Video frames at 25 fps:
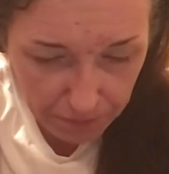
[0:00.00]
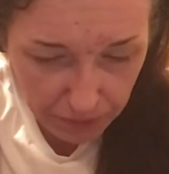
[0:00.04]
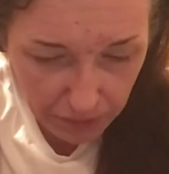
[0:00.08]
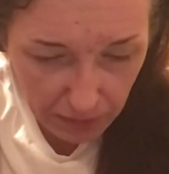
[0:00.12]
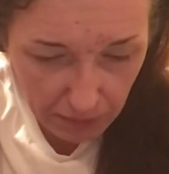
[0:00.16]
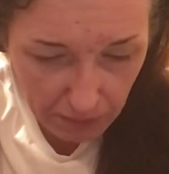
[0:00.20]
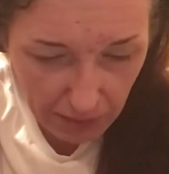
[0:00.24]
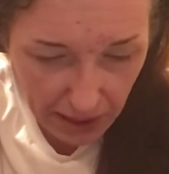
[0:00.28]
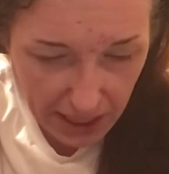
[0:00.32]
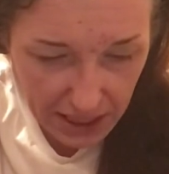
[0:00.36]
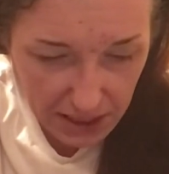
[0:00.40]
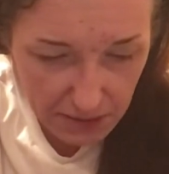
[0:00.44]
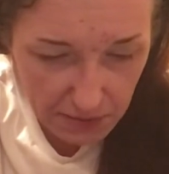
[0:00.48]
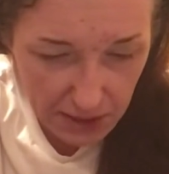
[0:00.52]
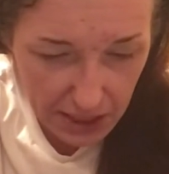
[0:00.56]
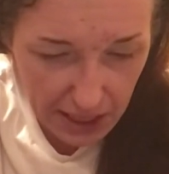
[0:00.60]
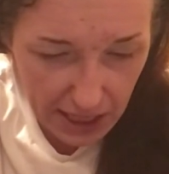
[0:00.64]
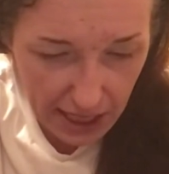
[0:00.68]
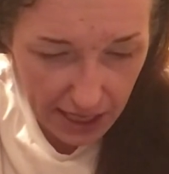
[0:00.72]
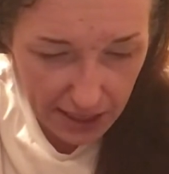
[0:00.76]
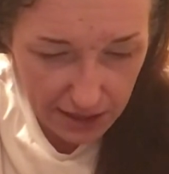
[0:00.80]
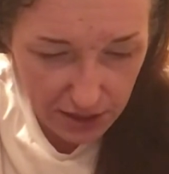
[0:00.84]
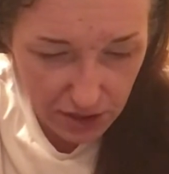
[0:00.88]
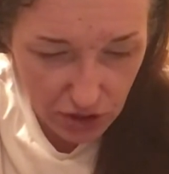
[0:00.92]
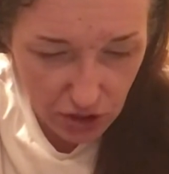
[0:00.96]
My husband and
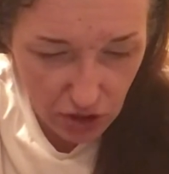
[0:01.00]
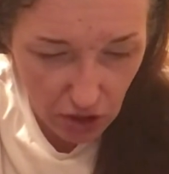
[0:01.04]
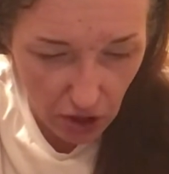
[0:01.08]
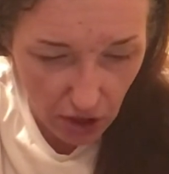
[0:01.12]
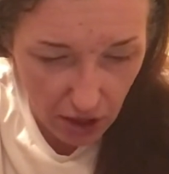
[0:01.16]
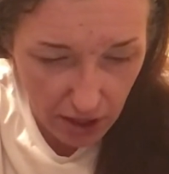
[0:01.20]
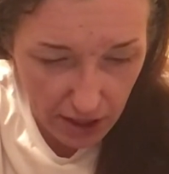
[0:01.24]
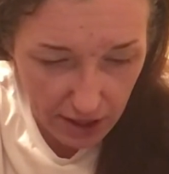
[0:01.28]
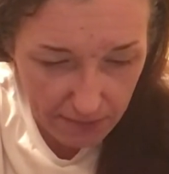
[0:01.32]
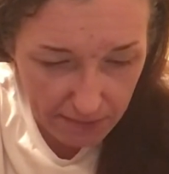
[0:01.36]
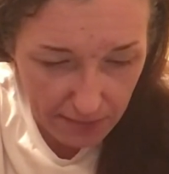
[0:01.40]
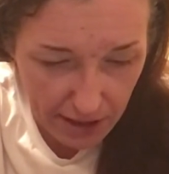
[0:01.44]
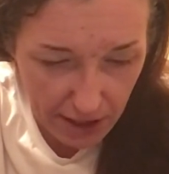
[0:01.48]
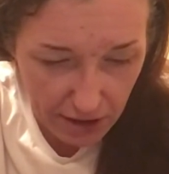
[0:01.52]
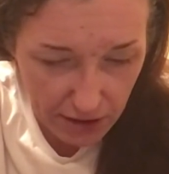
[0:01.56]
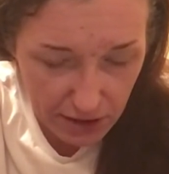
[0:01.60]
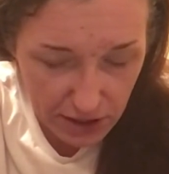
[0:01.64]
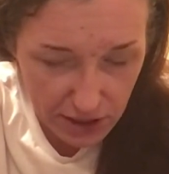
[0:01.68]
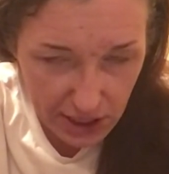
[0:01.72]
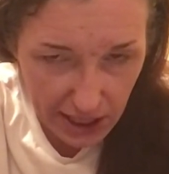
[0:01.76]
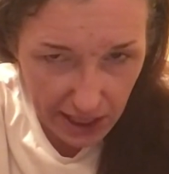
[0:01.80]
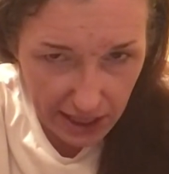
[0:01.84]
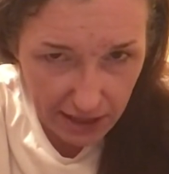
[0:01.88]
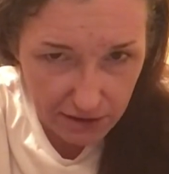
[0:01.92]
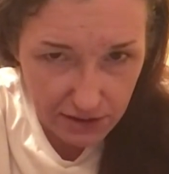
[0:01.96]
I had started marriage
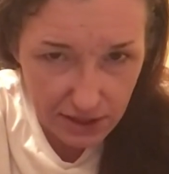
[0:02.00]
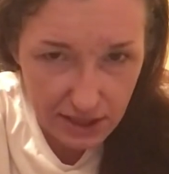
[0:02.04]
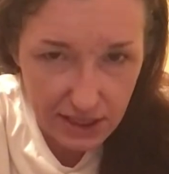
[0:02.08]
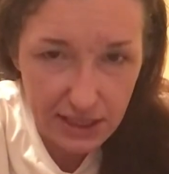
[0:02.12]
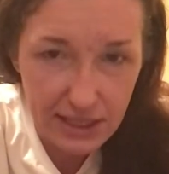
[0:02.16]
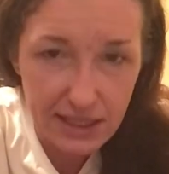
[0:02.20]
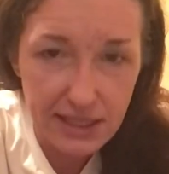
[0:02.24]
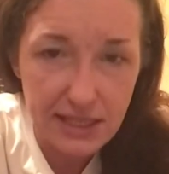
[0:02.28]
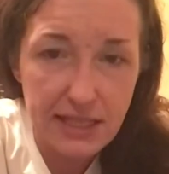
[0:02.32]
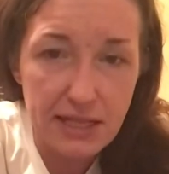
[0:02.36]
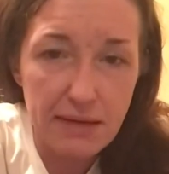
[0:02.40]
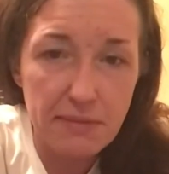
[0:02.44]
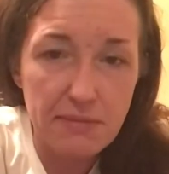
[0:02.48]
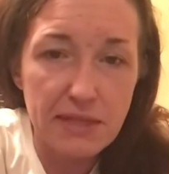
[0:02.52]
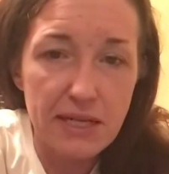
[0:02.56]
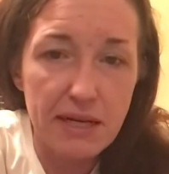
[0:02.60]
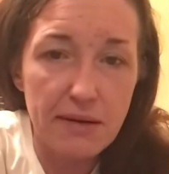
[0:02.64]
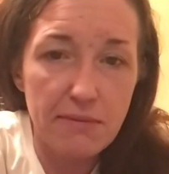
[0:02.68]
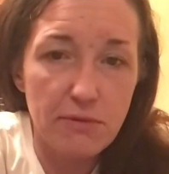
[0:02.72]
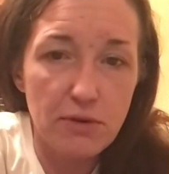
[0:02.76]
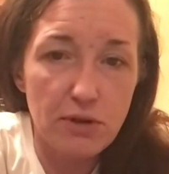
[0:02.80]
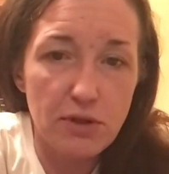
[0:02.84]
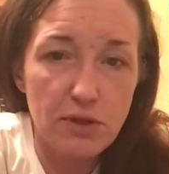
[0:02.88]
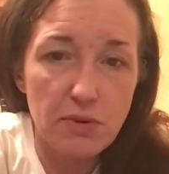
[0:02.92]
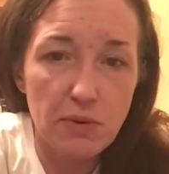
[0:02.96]
counseling in
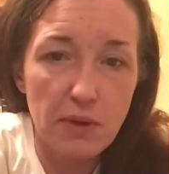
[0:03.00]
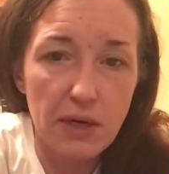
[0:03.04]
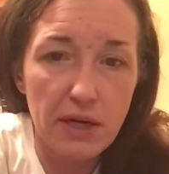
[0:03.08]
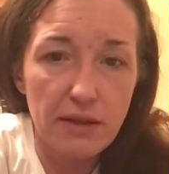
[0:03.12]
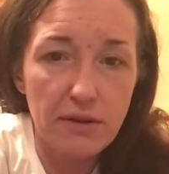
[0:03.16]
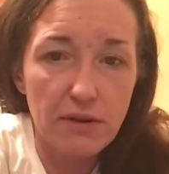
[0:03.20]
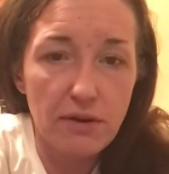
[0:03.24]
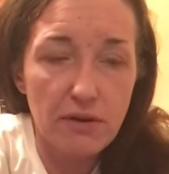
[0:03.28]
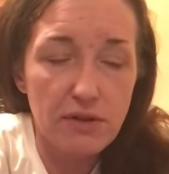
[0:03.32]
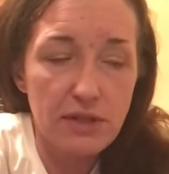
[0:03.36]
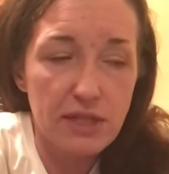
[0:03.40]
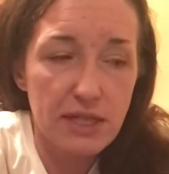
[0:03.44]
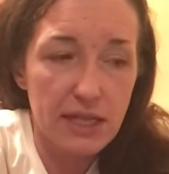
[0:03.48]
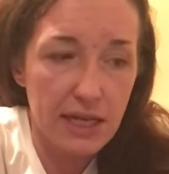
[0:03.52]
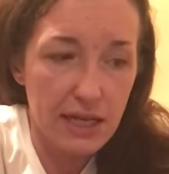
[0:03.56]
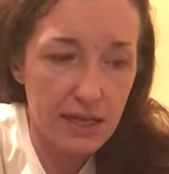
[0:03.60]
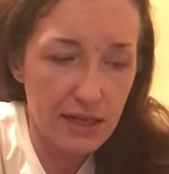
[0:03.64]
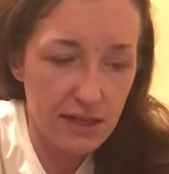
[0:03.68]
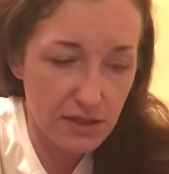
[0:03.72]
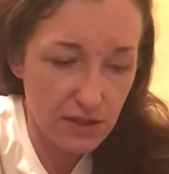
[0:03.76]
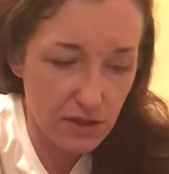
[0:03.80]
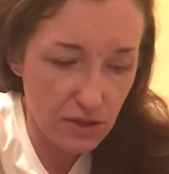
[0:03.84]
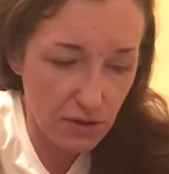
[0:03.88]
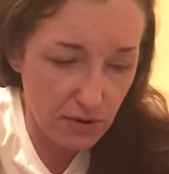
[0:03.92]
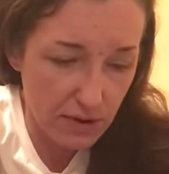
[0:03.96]
September 2013,
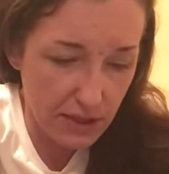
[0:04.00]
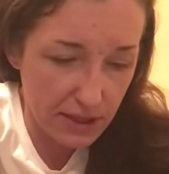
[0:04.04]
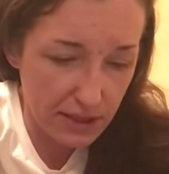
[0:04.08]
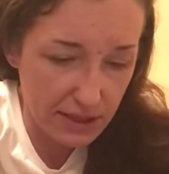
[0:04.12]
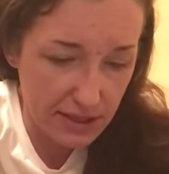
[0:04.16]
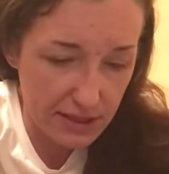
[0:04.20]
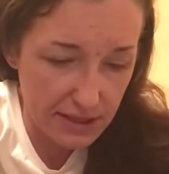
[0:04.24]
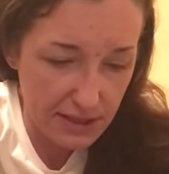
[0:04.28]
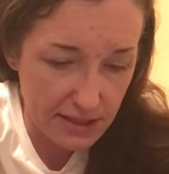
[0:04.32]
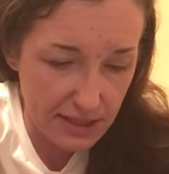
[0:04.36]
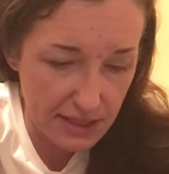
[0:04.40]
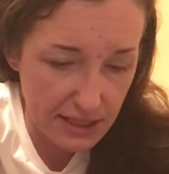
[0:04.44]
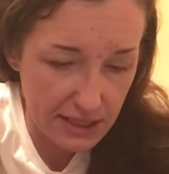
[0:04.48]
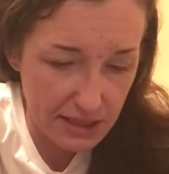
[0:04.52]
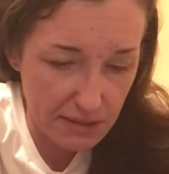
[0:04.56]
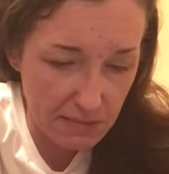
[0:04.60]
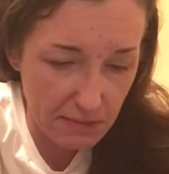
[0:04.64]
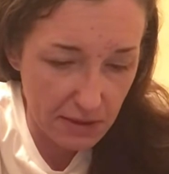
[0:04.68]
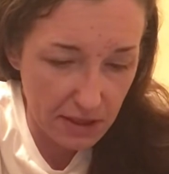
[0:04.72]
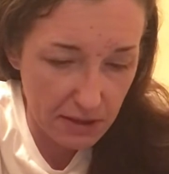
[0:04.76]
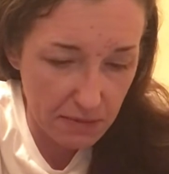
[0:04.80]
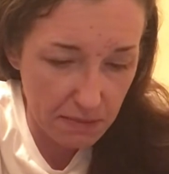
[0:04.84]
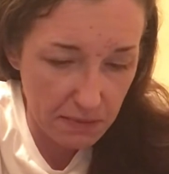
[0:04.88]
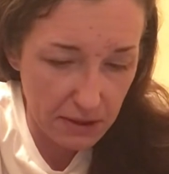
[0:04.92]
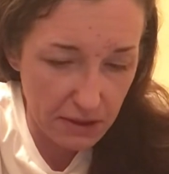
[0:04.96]
and during this six
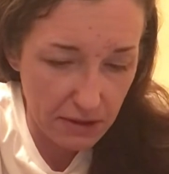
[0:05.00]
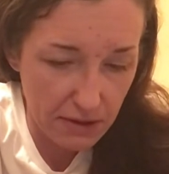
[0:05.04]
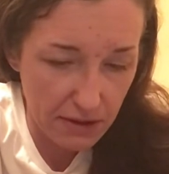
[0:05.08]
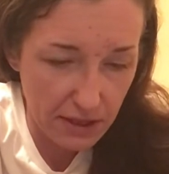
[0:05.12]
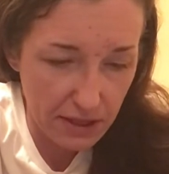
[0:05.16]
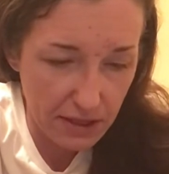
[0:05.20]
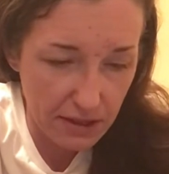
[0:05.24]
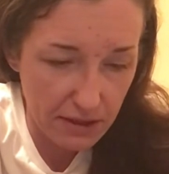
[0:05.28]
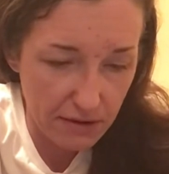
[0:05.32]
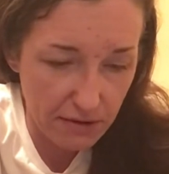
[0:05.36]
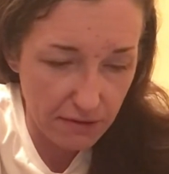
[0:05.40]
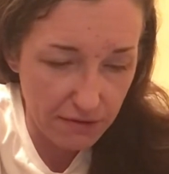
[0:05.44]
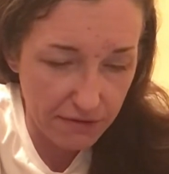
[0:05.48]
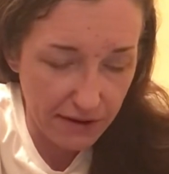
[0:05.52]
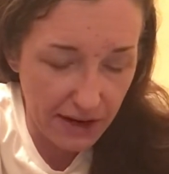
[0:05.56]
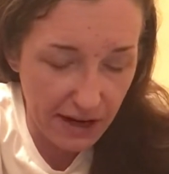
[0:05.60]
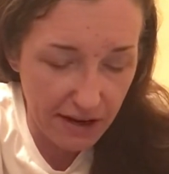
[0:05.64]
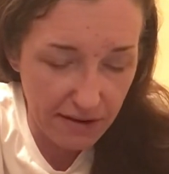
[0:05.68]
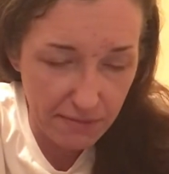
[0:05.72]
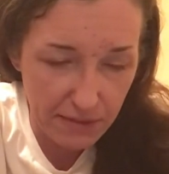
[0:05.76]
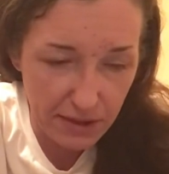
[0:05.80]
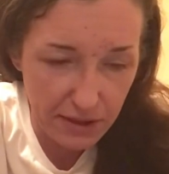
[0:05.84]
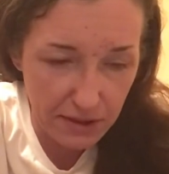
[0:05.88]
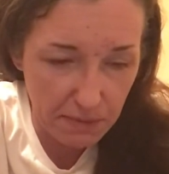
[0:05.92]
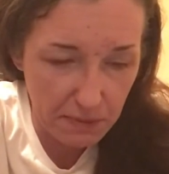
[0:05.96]
month period or
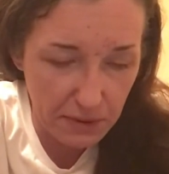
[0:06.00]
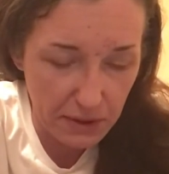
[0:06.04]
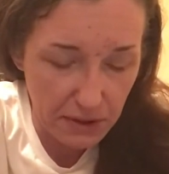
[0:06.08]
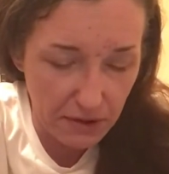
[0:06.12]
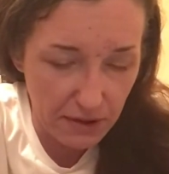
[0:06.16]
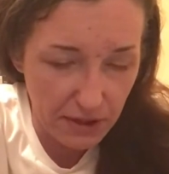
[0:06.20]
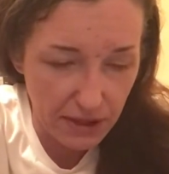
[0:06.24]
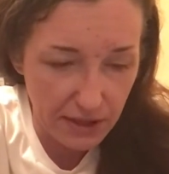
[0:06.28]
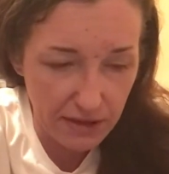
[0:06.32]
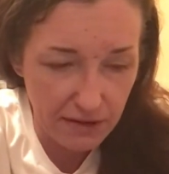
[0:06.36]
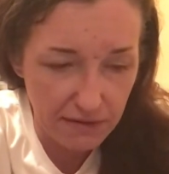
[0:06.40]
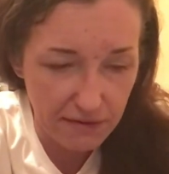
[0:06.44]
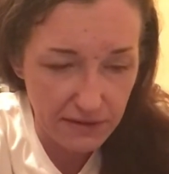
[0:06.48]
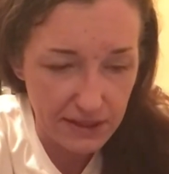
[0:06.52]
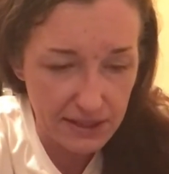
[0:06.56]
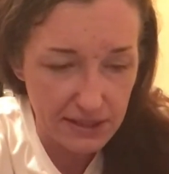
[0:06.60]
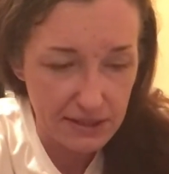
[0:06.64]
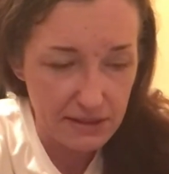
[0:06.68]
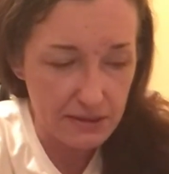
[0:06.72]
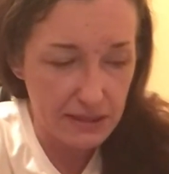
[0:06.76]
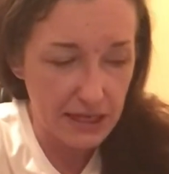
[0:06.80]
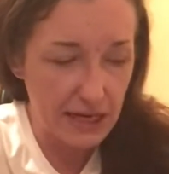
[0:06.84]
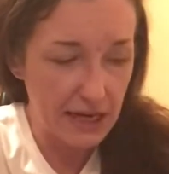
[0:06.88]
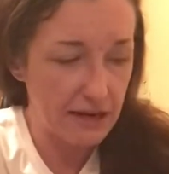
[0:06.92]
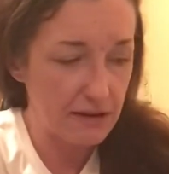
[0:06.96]
five month period of
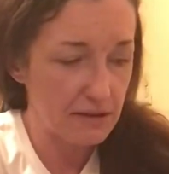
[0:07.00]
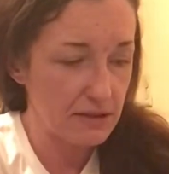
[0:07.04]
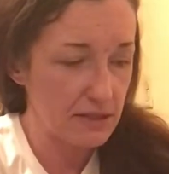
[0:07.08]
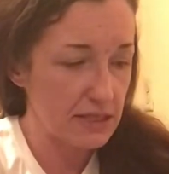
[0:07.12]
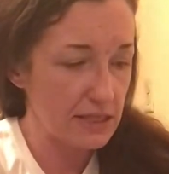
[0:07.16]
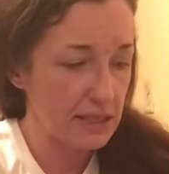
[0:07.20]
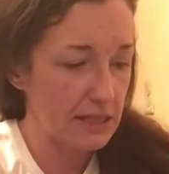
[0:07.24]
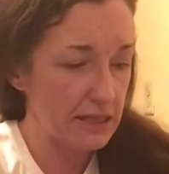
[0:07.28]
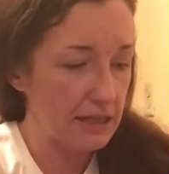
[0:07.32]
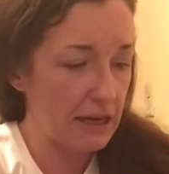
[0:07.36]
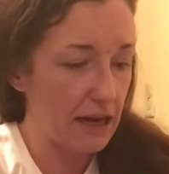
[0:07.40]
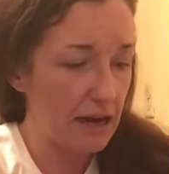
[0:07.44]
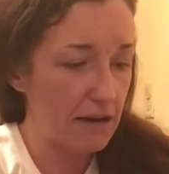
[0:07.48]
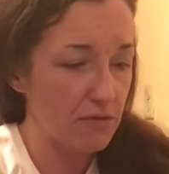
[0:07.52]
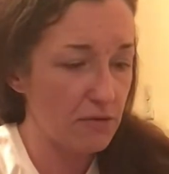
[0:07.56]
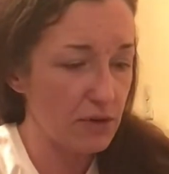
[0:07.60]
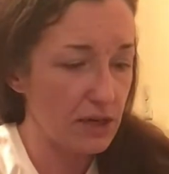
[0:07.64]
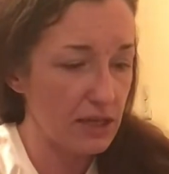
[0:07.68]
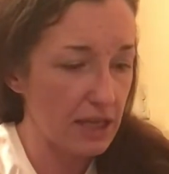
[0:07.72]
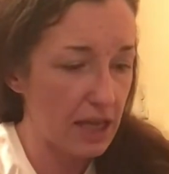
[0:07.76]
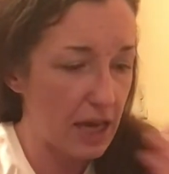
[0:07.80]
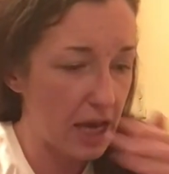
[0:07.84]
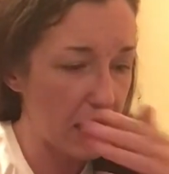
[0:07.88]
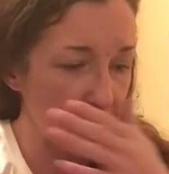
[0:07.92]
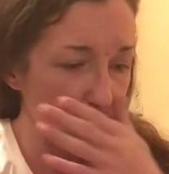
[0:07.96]
this counseling, I
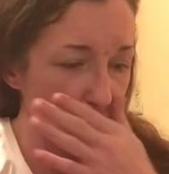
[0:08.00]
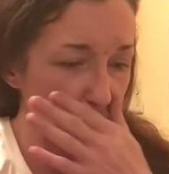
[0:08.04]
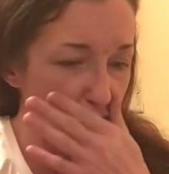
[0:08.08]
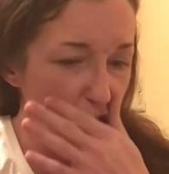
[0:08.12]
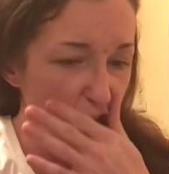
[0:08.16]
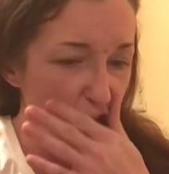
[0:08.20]
realized